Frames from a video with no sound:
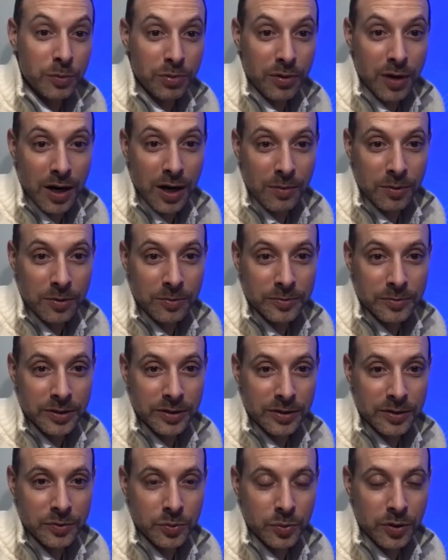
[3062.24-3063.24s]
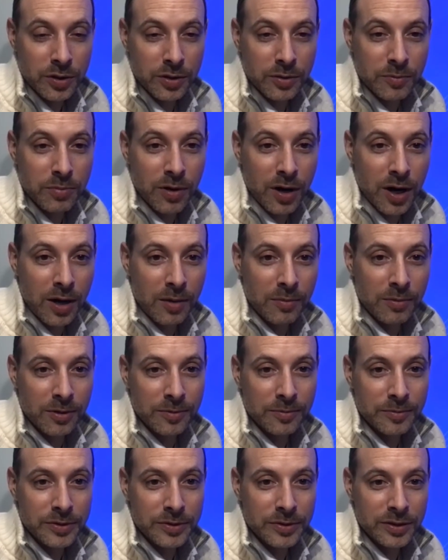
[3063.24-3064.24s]
problems and these word
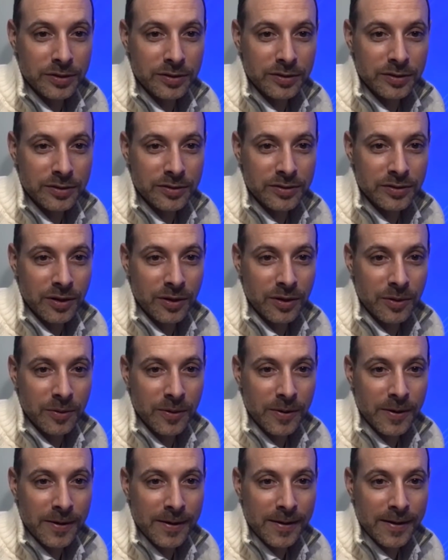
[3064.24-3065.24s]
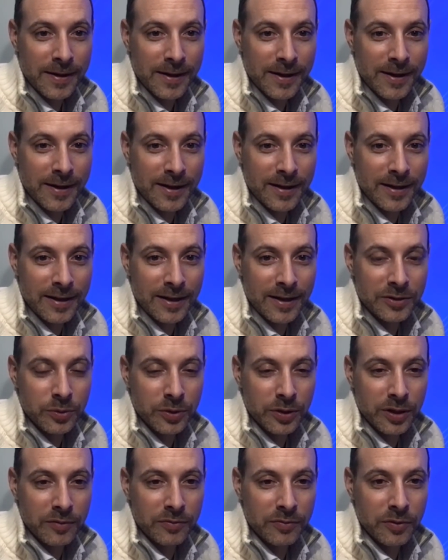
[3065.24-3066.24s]
problems, and so that's where
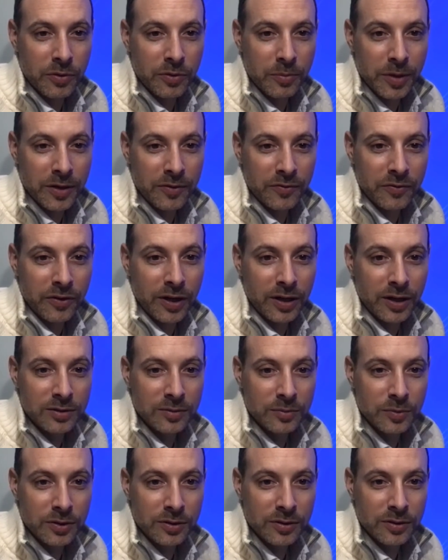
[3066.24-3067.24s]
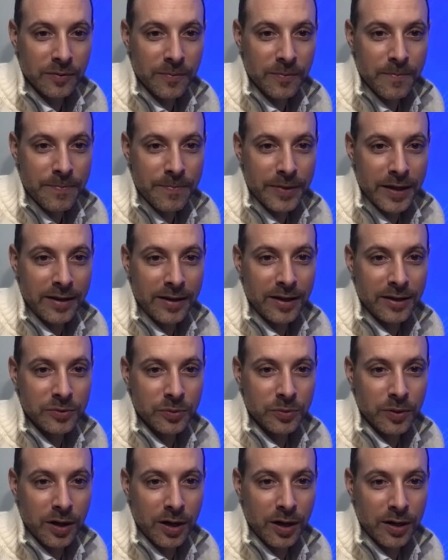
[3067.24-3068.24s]
you have to remain flexible, and that's
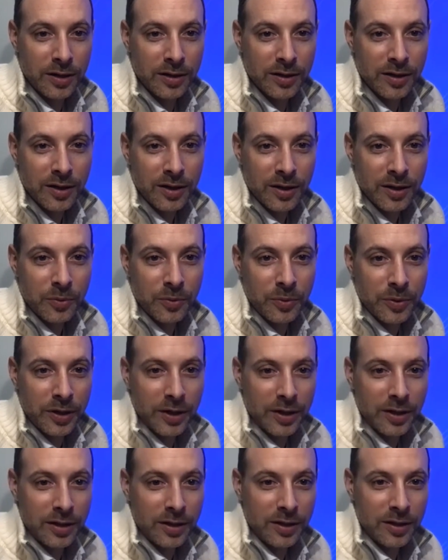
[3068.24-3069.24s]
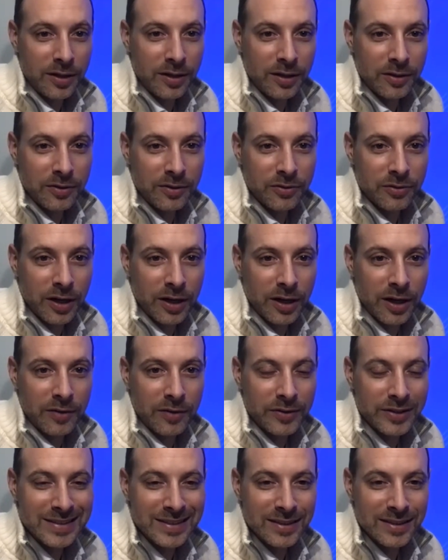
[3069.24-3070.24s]
why we try to
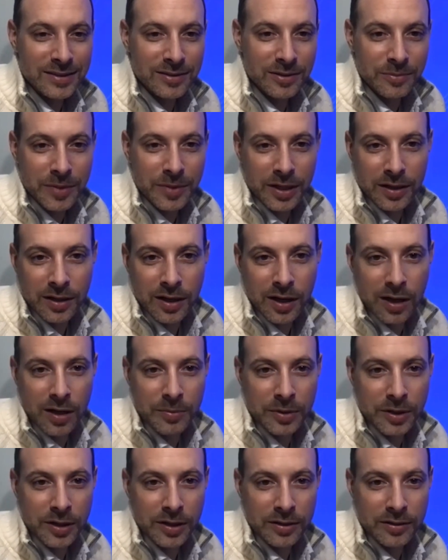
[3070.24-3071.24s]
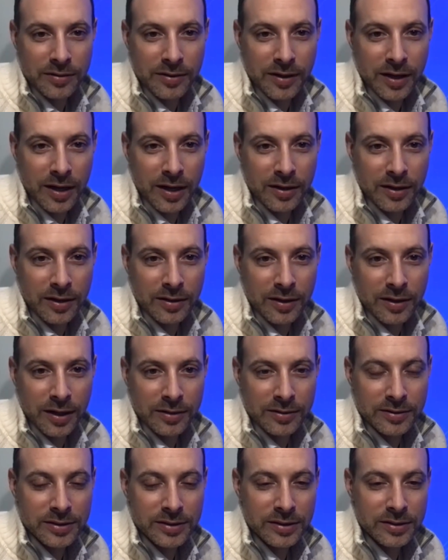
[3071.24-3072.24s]
have a system that accommodates that, and
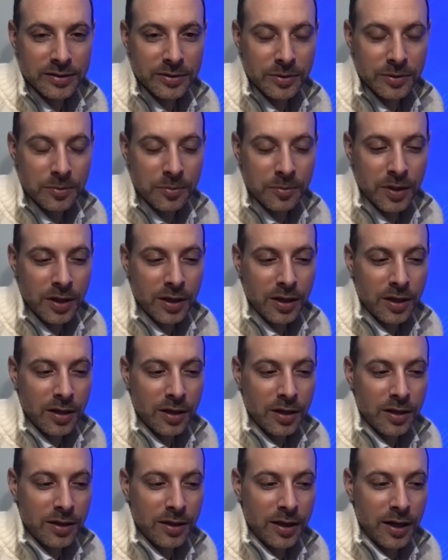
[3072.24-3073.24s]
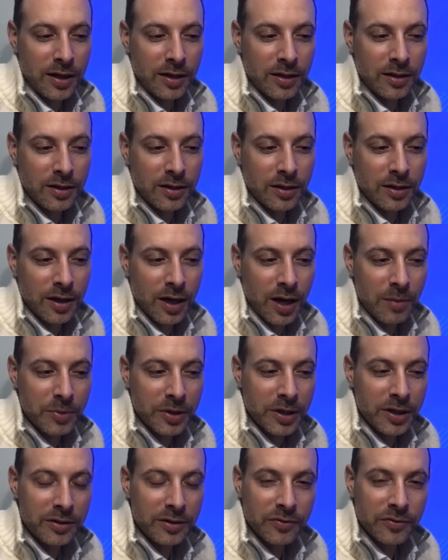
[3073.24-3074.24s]
that system that
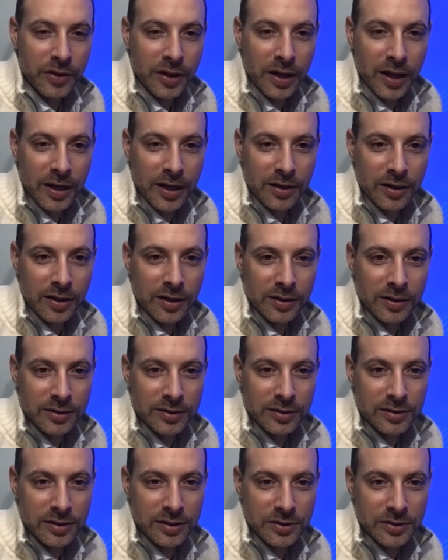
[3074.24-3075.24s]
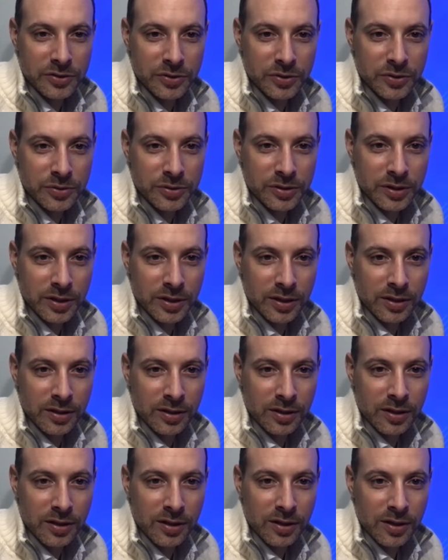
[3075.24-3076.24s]
accommodates for that is using
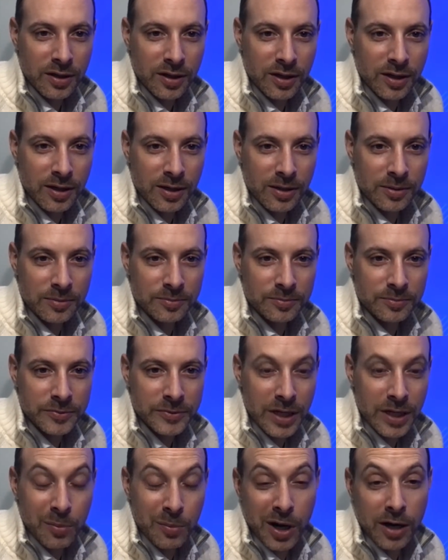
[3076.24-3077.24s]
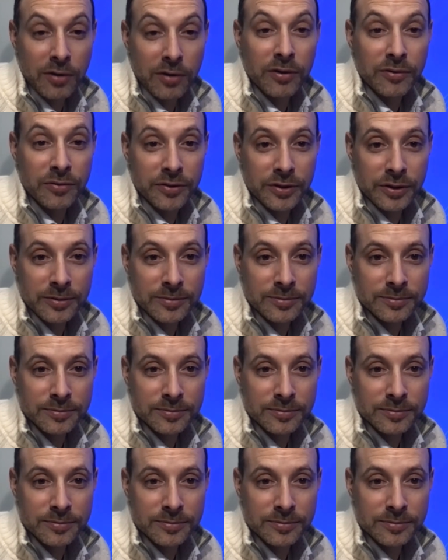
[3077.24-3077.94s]
typography.